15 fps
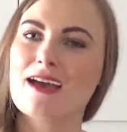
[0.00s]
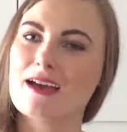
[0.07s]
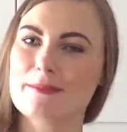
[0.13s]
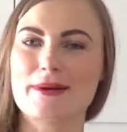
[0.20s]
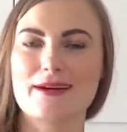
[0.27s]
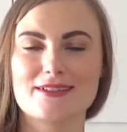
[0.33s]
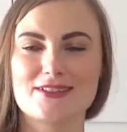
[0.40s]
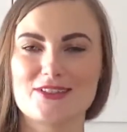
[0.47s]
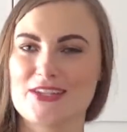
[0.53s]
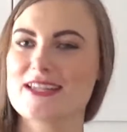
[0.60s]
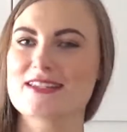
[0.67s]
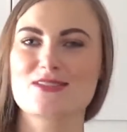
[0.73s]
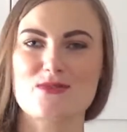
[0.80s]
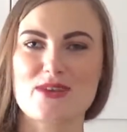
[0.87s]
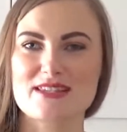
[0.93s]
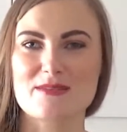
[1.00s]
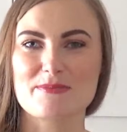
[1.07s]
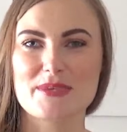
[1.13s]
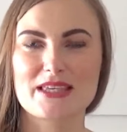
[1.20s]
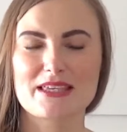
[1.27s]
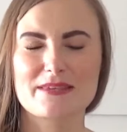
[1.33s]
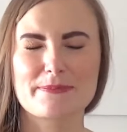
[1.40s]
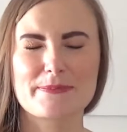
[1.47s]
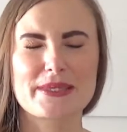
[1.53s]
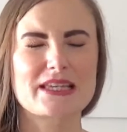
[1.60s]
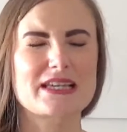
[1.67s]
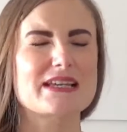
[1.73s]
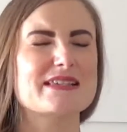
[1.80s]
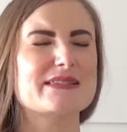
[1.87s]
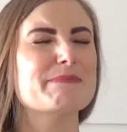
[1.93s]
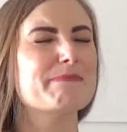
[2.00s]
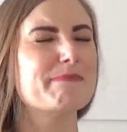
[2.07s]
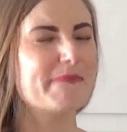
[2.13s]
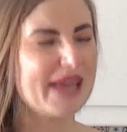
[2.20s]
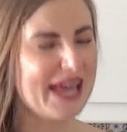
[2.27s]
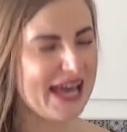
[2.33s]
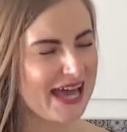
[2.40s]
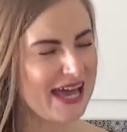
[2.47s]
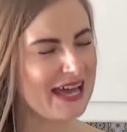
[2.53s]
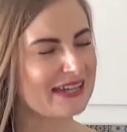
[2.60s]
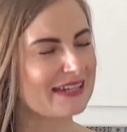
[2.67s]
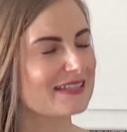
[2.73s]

about today's recipe because man,